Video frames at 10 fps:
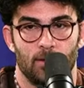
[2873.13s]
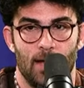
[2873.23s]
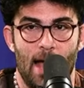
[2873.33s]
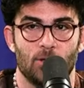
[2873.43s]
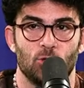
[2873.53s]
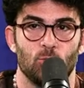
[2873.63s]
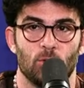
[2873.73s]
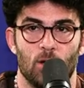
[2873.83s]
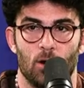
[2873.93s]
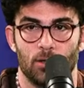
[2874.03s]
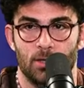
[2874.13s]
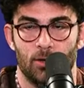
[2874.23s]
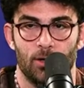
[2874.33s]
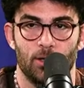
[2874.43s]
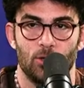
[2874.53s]
actual
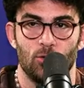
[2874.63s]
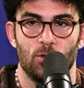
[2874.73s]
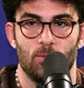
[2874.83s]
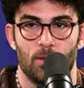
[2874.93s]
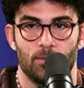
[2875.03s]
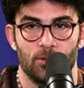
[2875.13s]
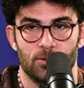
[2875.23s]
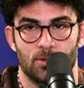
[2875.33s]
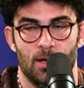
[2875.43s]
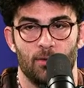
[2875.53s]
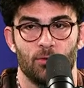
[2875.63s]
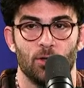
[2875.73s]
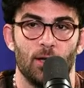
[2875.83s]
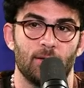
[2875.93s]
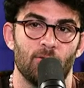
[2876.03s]
card-carrying union members, they have
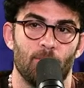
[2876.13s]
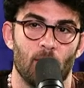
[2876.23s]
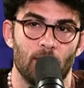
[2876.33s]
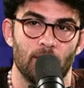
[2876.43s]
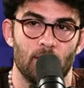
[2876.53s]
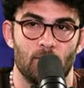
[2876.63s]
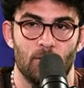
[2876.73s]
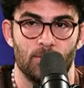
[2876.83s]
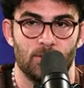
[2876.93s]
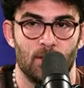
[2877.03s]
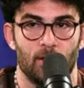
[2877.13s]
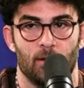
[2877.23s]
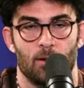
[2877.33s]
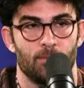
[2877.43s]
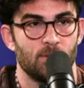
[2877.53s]
collective bargaining agreements that
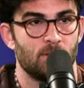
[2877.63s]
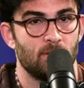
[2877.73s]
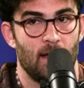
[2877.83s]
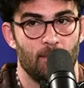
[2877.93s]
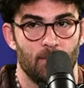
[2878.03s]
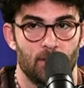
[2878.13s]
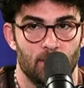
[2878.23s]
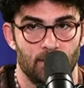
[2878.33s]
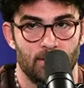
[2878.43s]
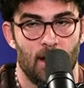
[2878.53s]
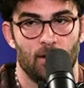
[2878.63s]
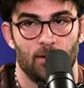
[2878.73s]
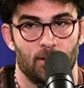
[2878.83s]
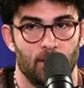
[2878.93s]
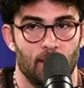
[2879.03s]
encompass damn near the
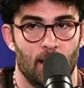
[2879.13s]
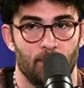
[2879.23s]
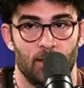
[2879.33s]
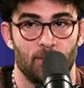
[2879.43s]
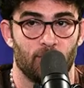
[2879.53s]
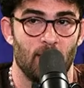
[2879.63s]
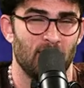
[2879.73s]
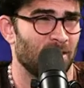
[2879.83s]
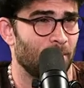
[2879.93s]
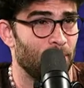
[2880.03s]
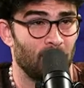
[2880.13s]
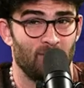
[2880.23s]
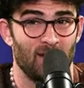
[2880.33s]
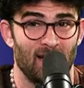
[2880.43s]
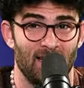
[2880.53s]
entirety of the economy. In France, it's, I
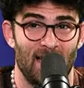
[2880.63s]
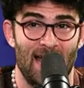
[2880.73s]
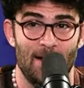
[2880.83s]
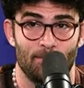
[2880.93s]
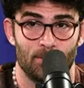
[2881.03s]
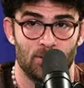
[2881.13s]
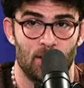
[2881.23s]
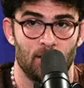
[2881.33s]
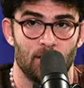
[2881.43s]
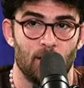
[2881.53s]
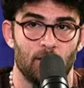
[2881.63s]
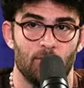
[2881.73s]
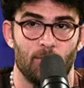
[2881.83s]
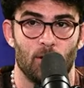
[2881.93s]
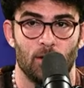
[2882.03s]
believe, 98%
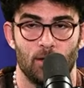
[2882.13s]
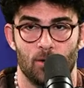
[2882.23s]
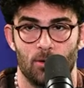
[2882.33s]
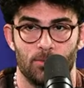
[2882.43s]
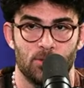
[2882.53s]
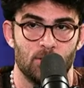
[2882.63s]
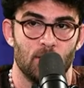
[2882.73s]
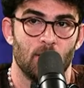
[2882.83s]
collective bargaining agreements.